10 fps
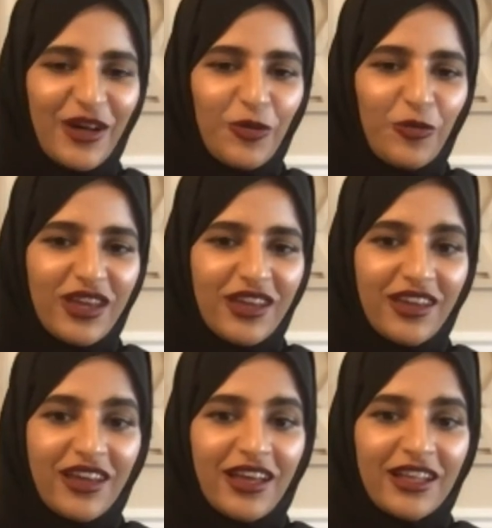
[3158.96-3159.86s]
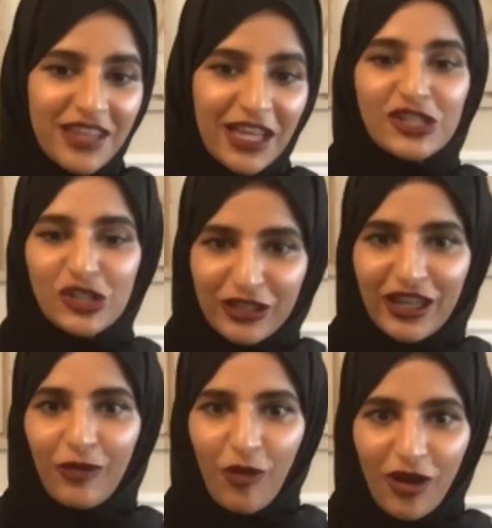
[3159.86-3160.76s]
We
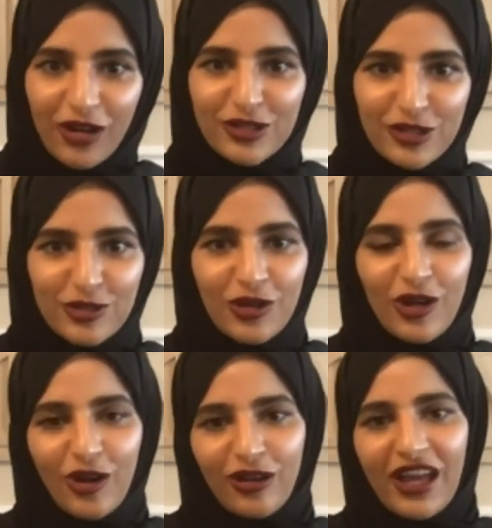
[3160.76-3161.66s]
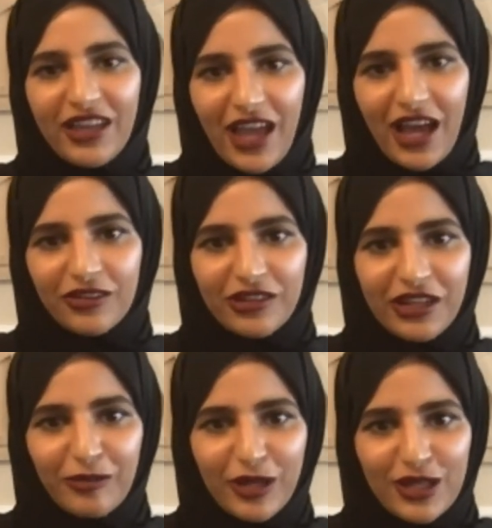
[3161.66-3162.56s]
intentionally wanted to do an online
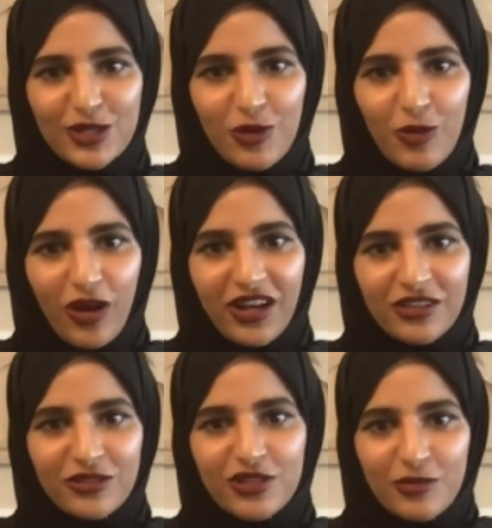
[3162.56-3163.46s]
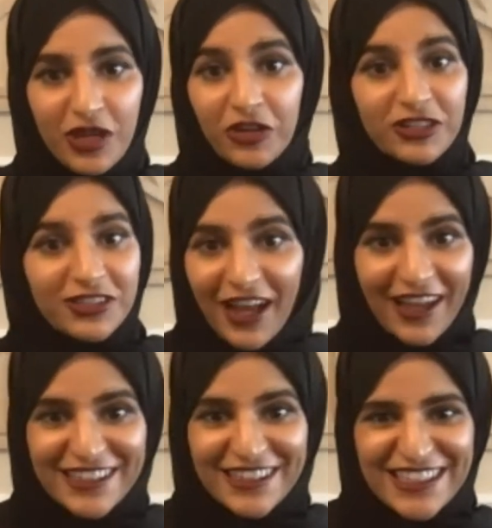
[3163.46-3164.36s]
gallery because we wanted to
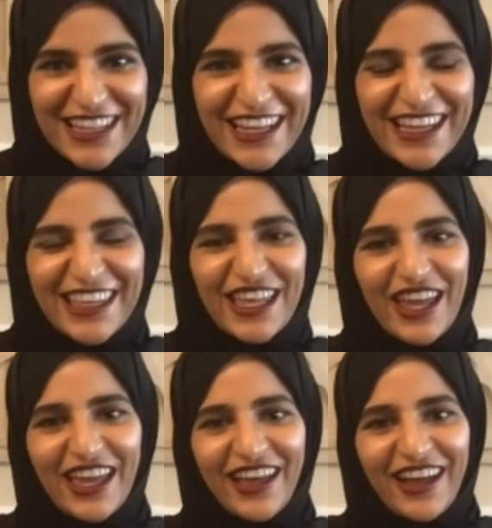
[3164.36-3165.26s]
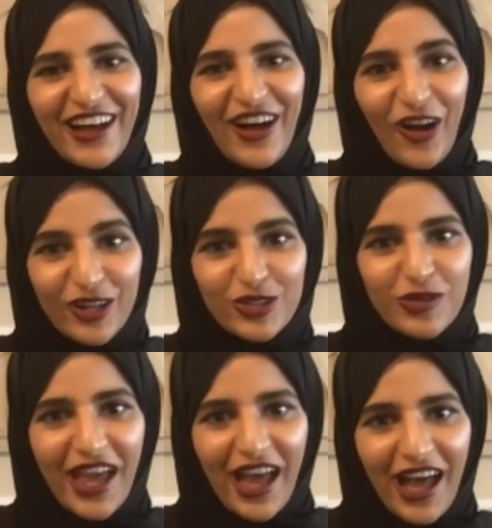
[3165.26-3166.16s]
democratize the art
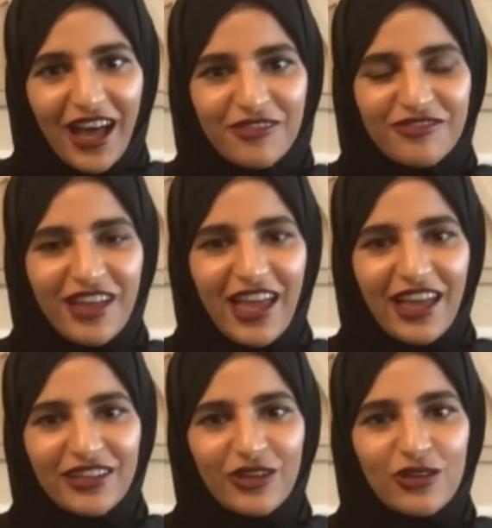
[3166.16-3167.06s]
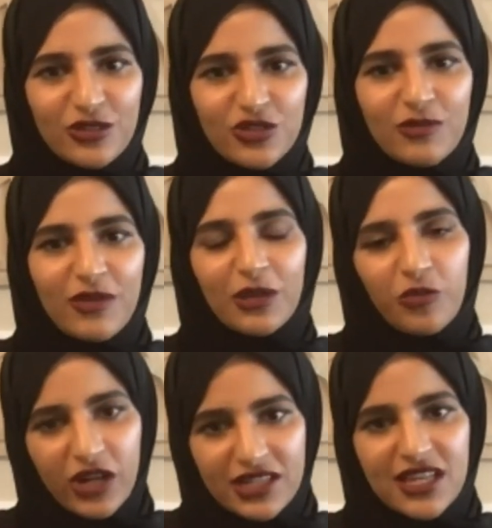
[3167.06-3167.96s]
we have, yeah, and also to make it
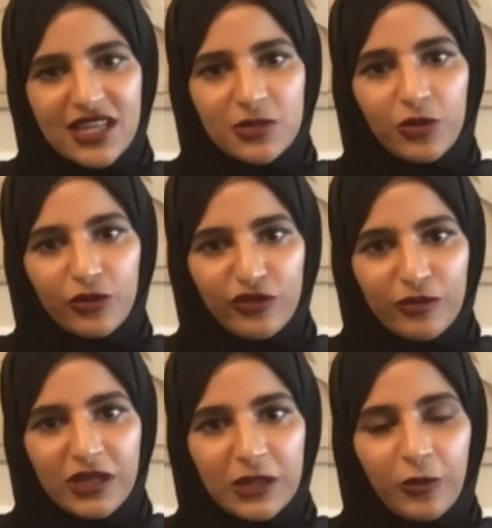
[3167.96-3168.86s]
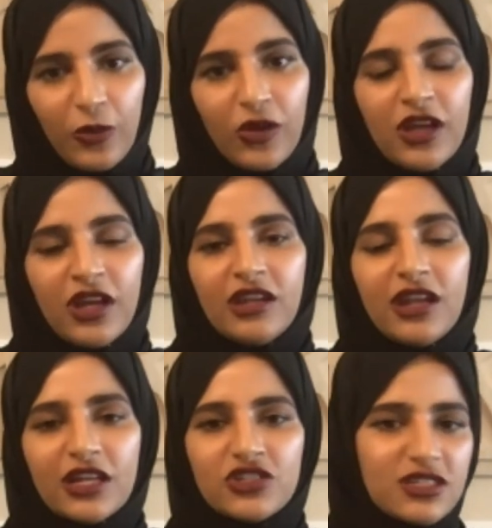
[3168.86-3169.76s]
more accessible for people,
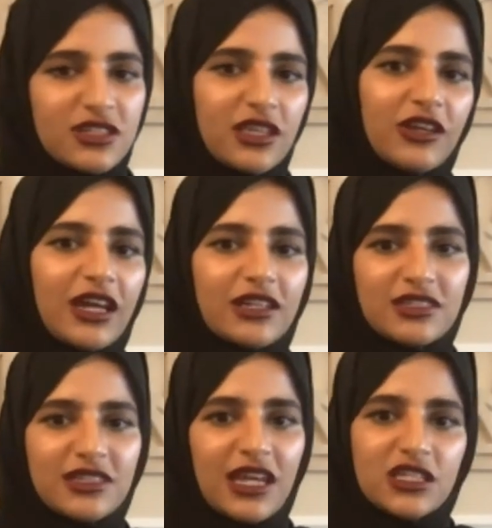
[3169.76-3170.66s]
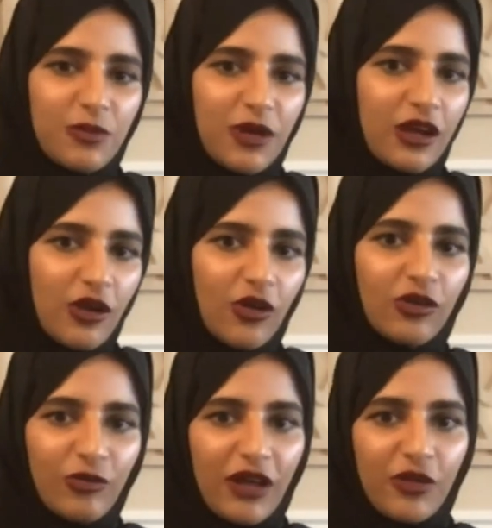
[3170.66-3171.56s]
not just in the United States, but all
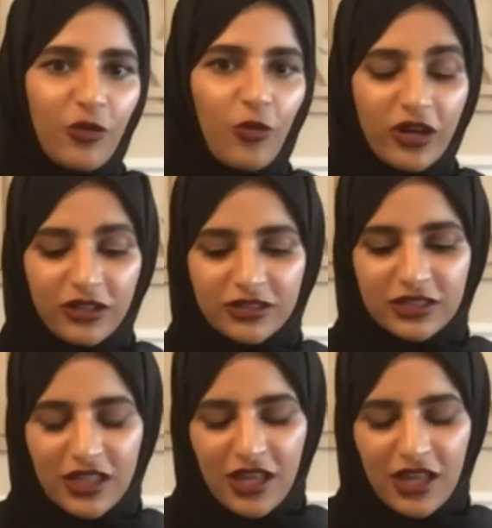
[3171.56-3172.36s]
around the world.